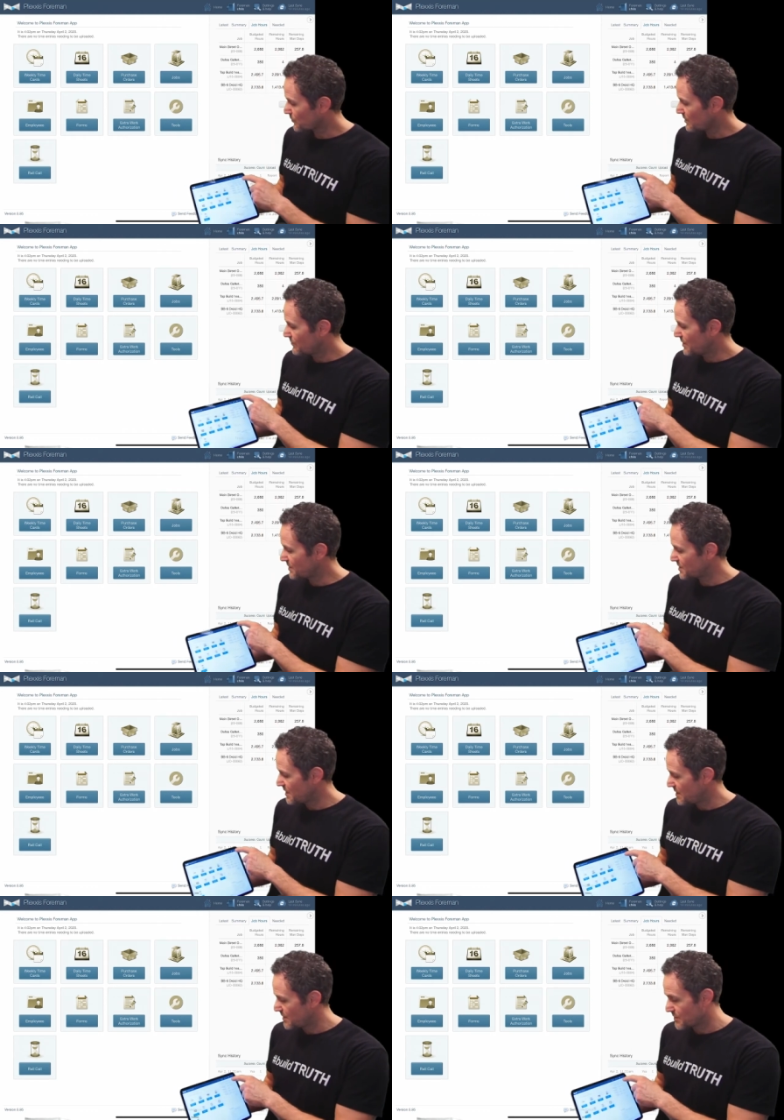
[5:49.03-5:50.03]
This
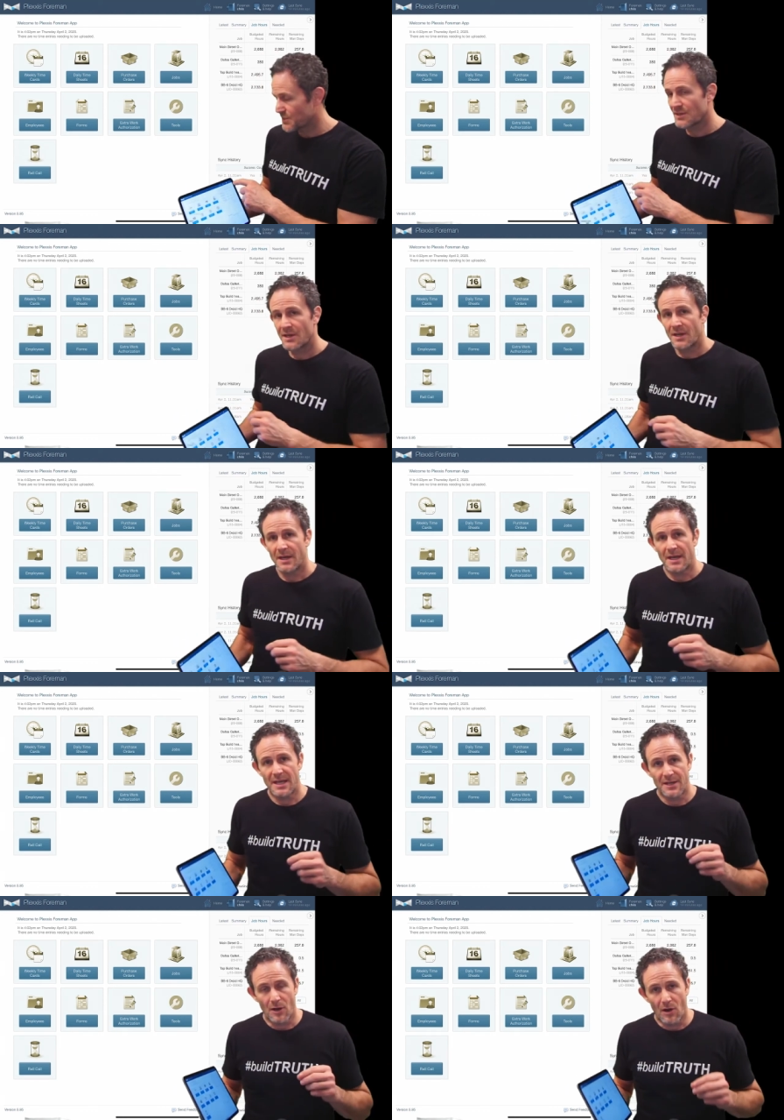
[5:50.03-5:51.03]
is
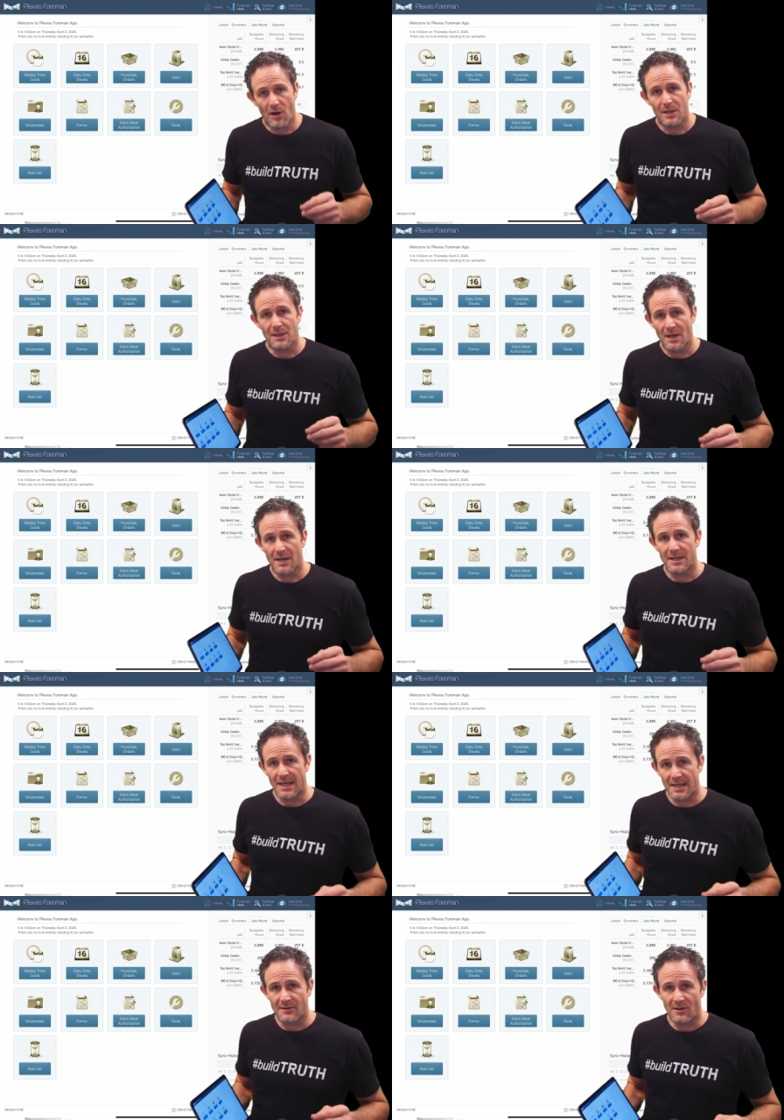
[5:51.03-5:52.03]
an online
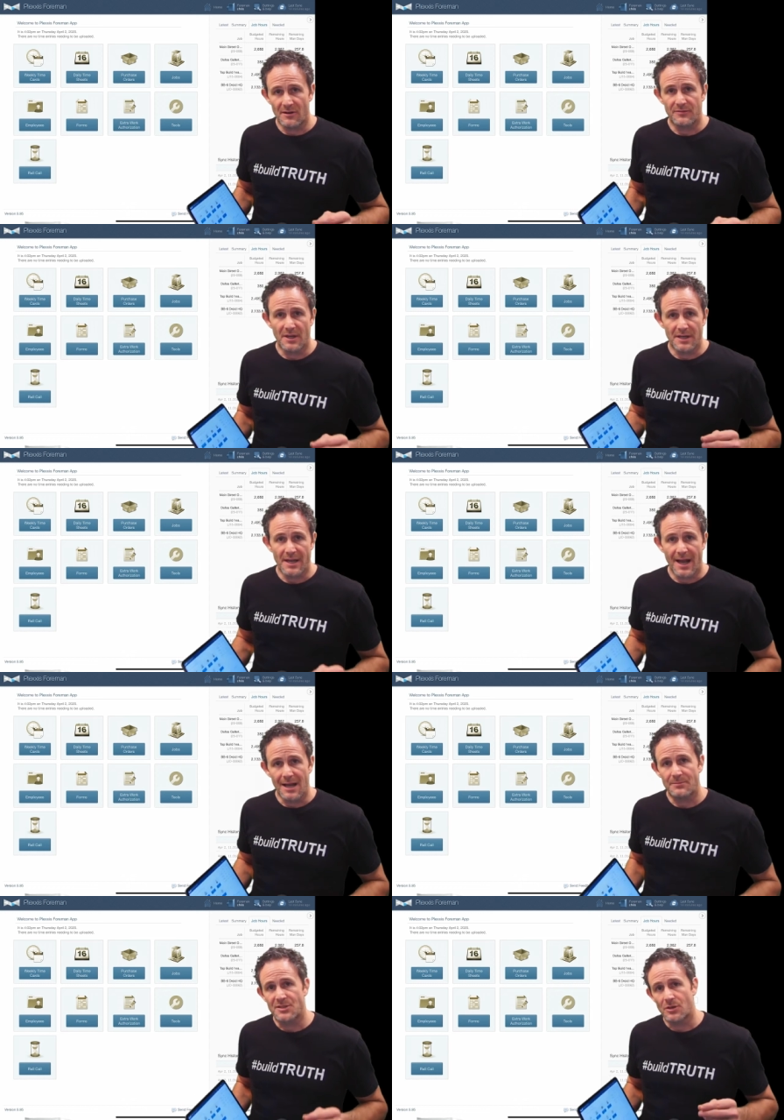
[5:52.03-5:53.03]
and offline
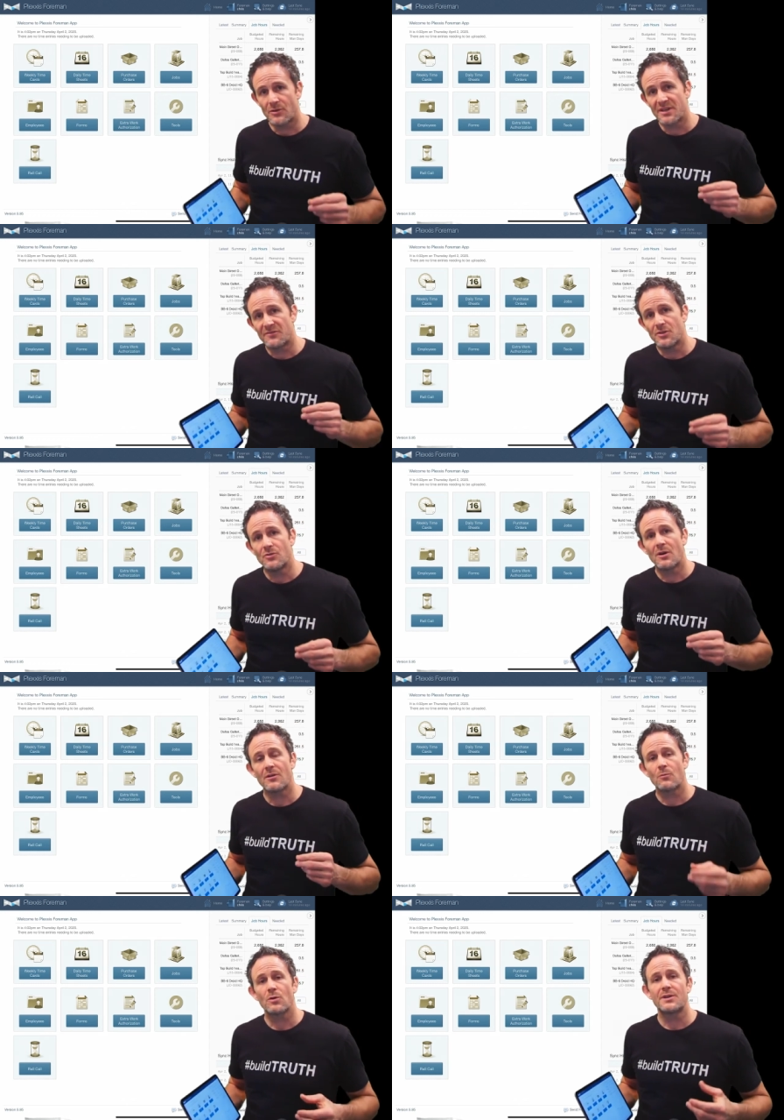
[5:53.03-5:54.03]
app. So if you are
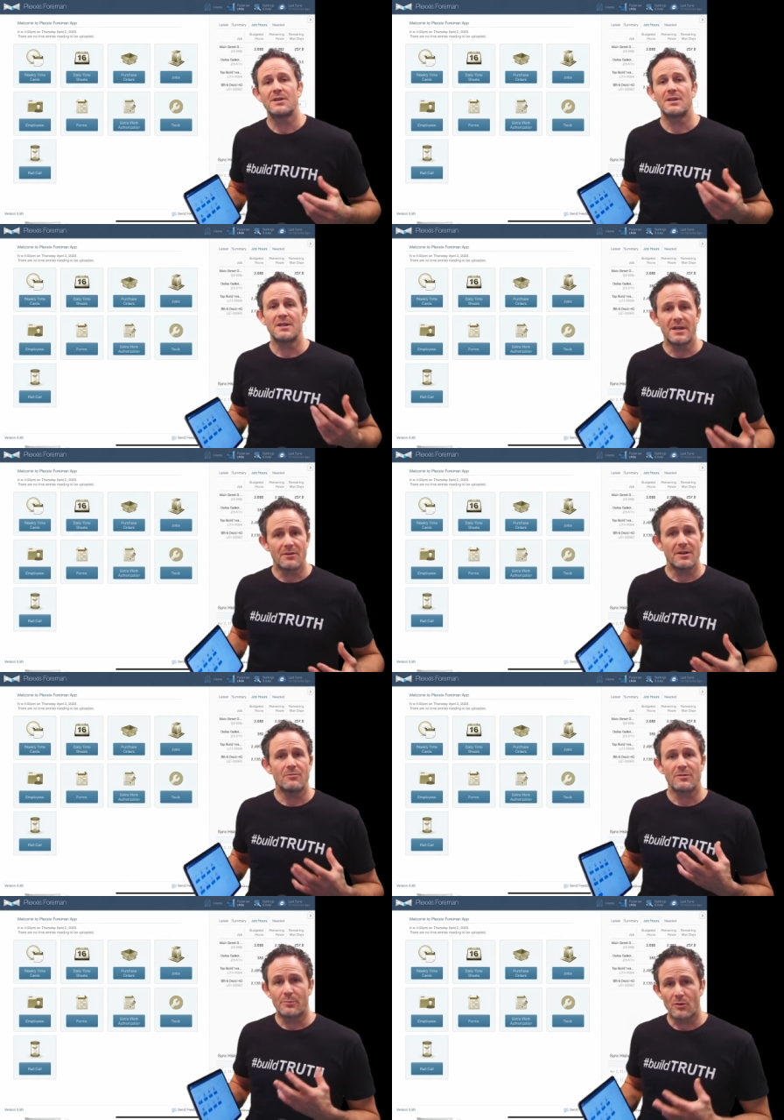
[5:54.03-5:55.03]
working in an area
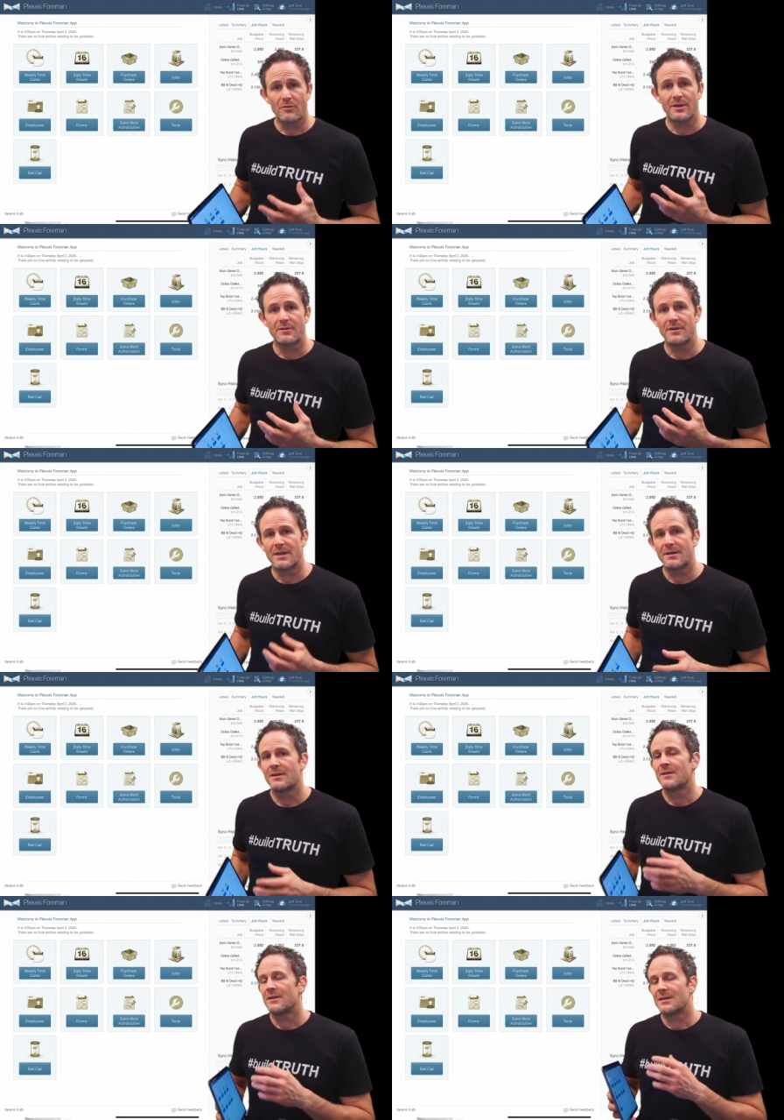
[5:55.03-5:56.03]
with poor internet,
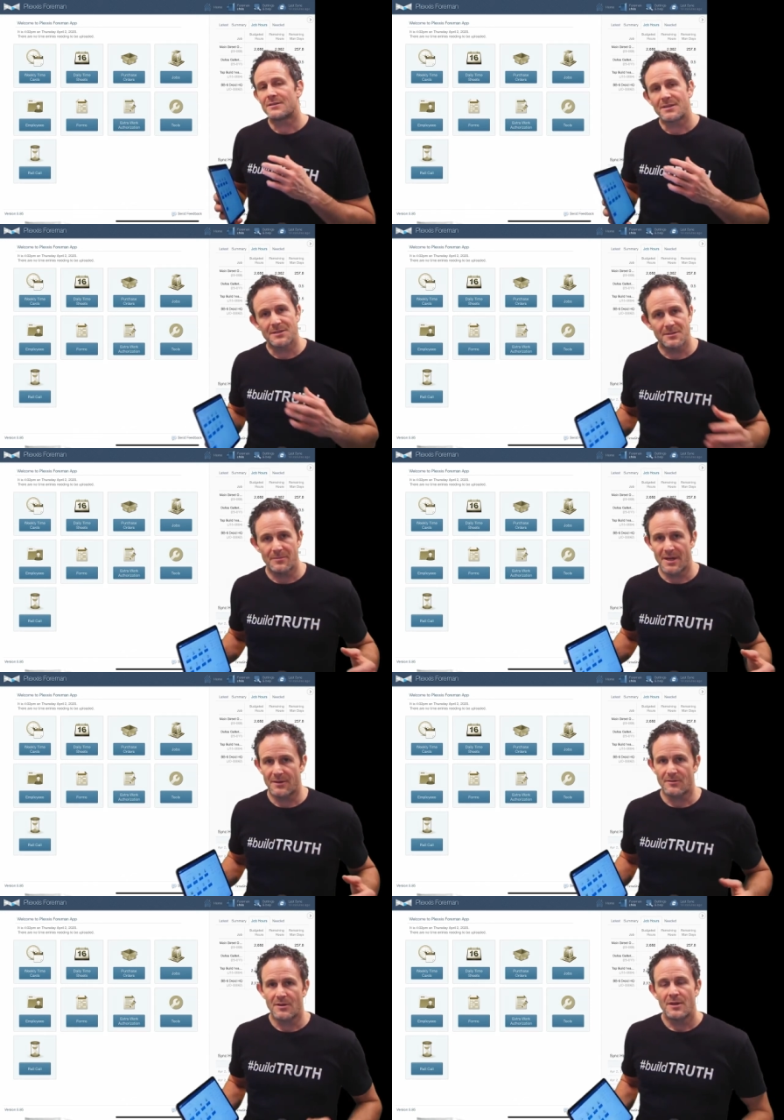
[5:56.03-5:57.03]
it doesn't matter.
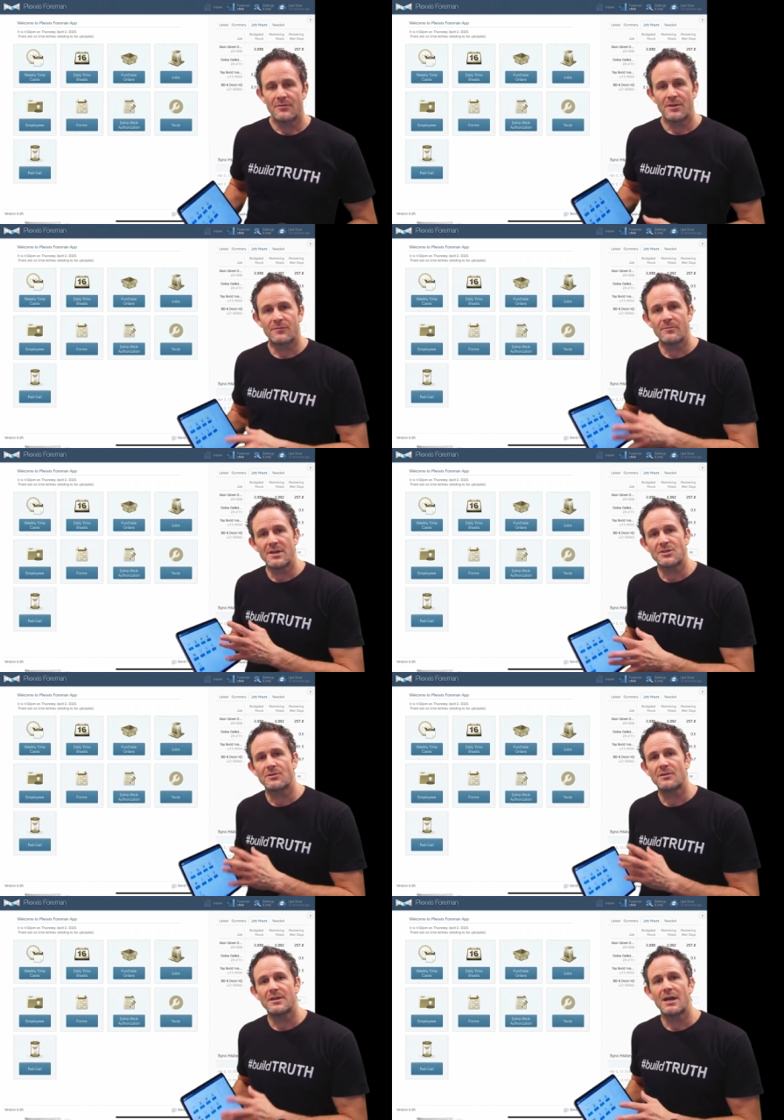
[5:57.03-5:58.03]
The information
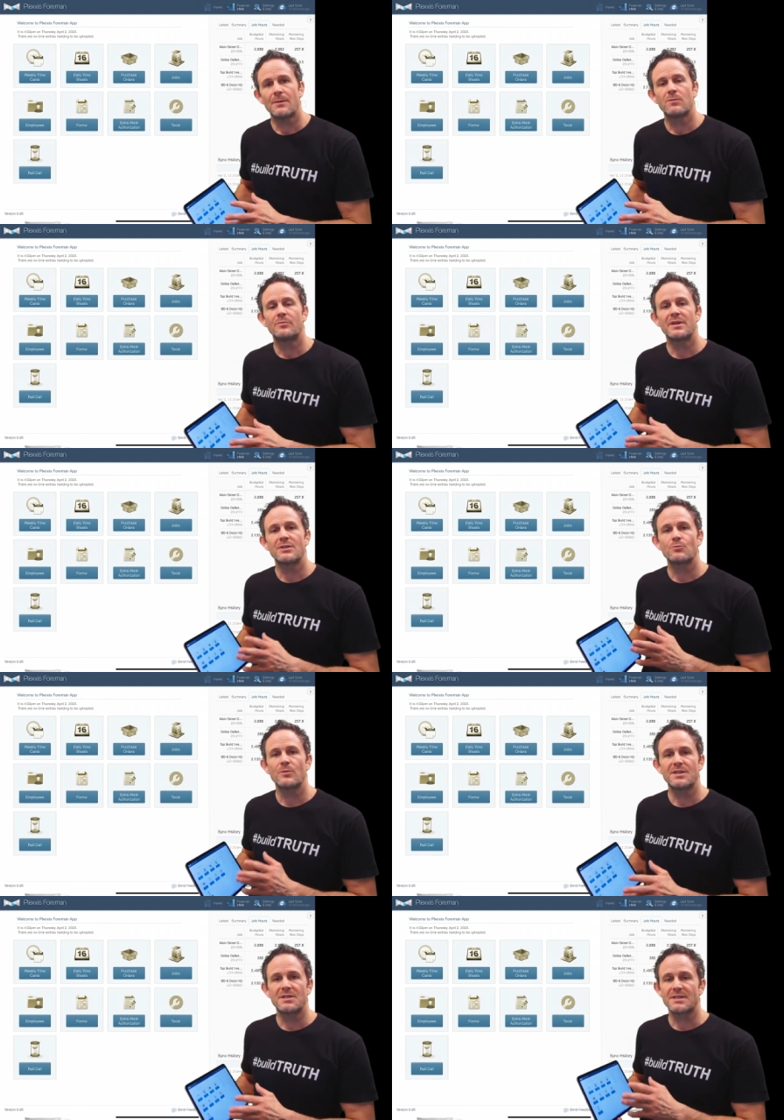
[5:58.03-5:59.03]
on the app will be as
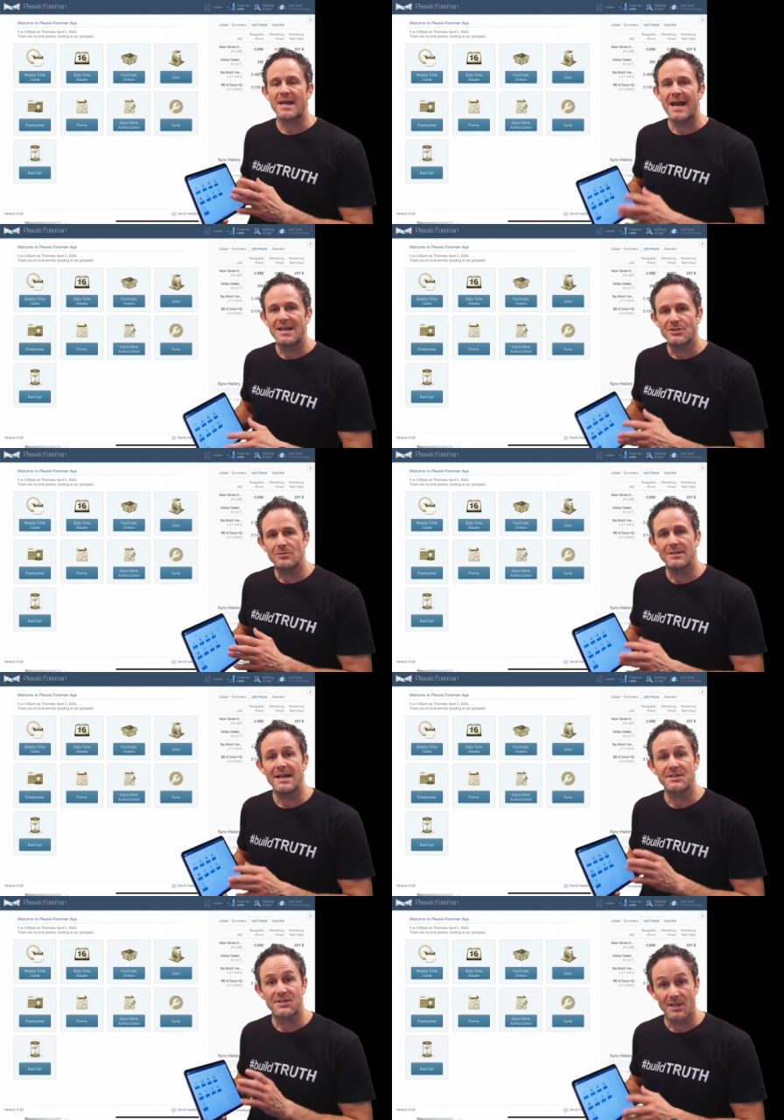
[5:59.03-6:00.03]
recent as your
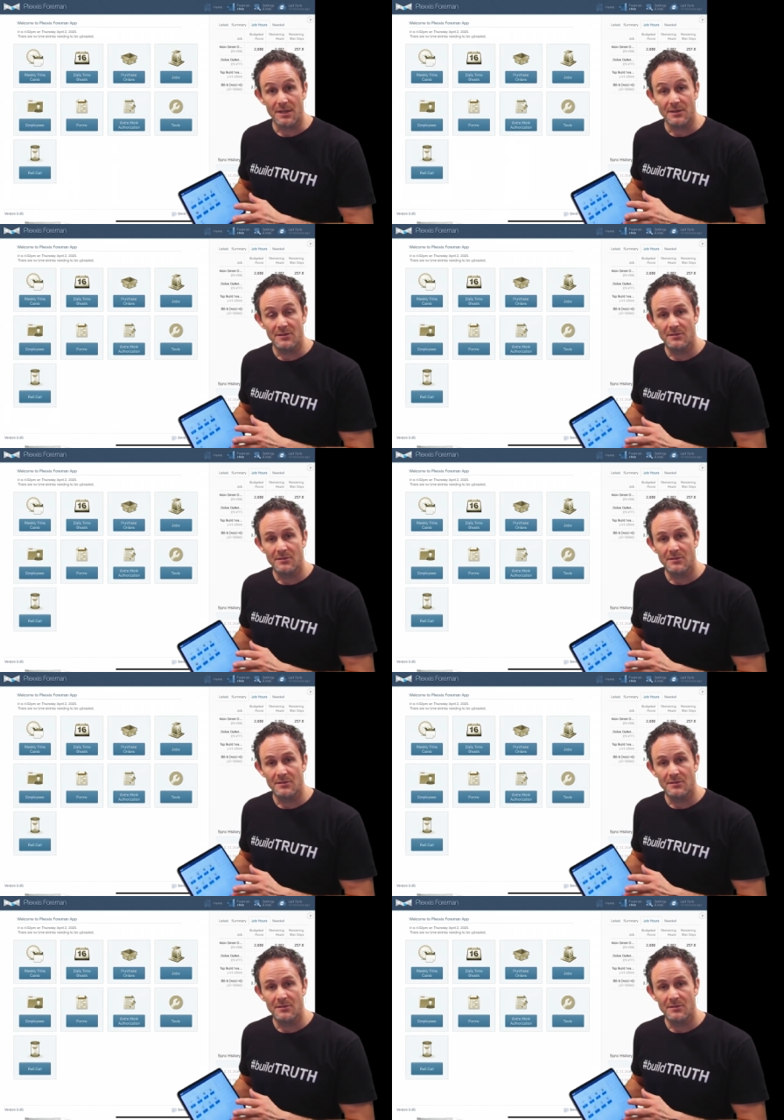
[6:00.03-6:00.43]
last sync.